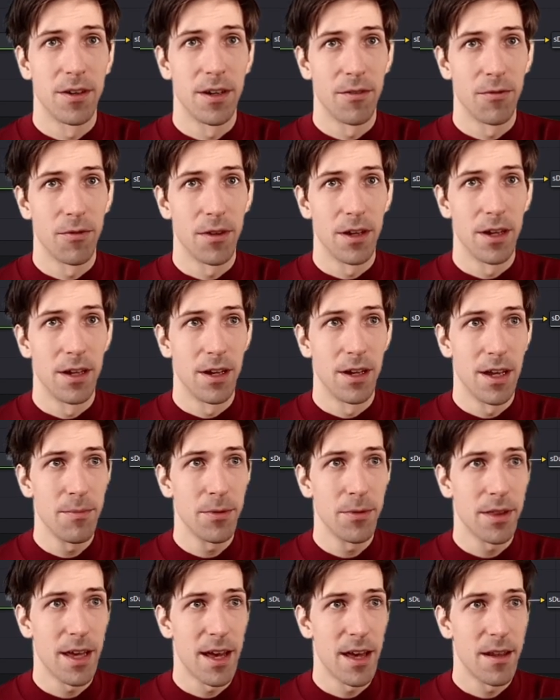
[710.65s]
If we enable
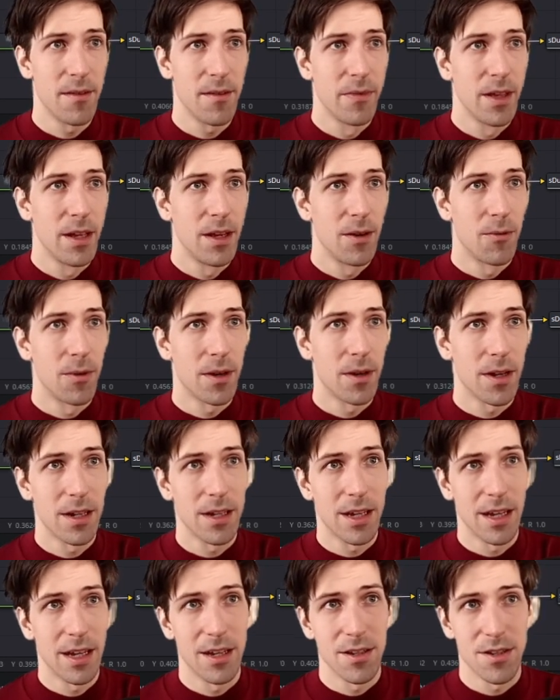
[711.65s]
that, we're going to
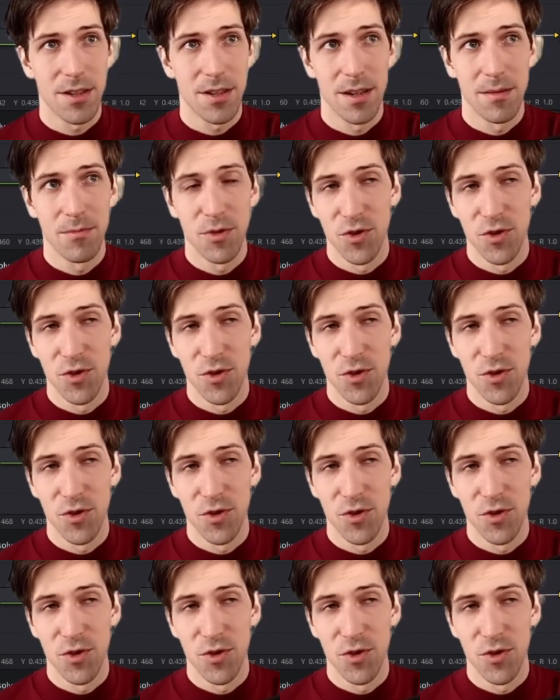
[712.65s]
get some